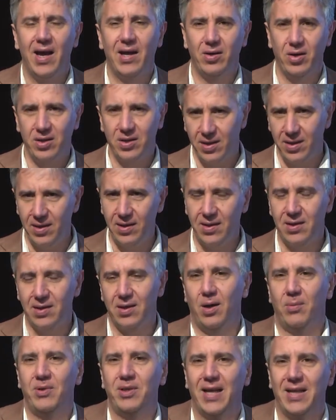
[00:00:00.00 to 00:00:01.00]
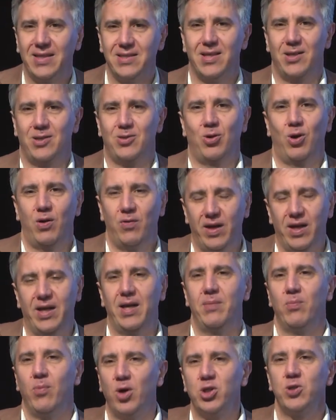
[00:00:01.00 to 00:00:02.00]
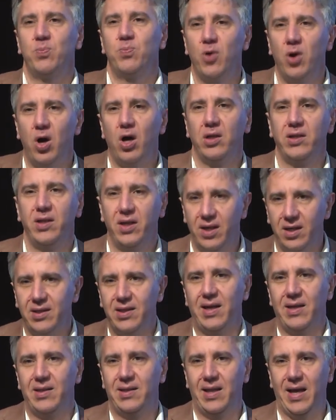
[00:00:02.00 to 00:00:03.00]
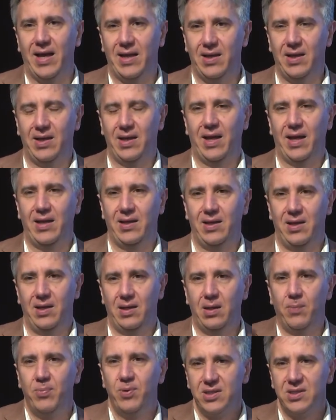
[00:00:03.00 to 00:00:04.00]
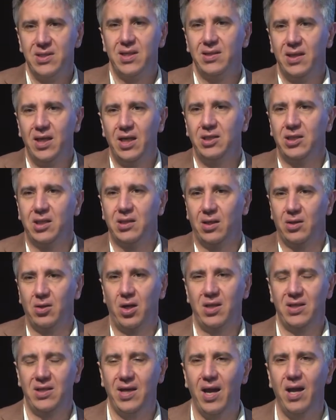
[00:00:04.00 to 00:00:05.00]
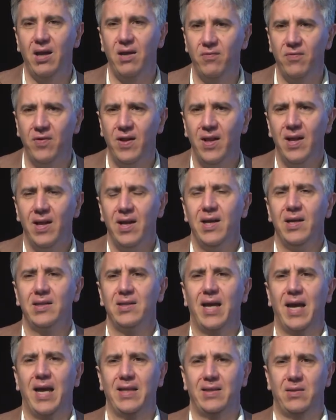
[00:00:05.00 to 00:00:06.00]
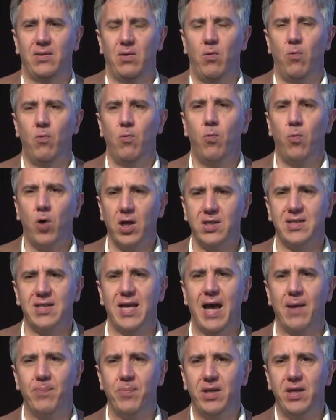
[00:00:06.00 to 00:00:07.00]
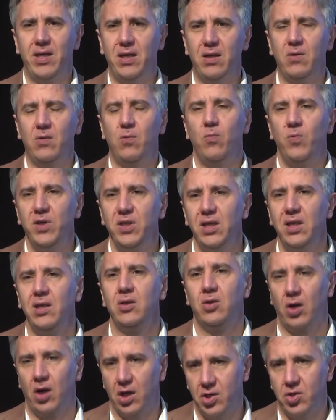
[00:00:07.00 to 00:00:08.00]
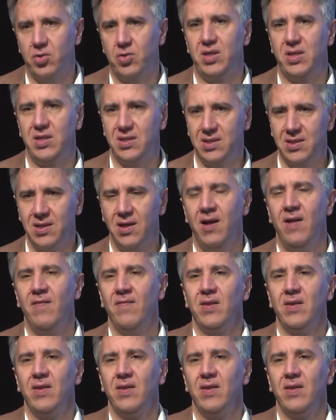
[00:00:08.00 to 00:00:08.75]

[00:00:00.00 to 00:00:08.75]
And I think, that's a sort of, again, much broader than the presentation that I gave, that what's happening within countries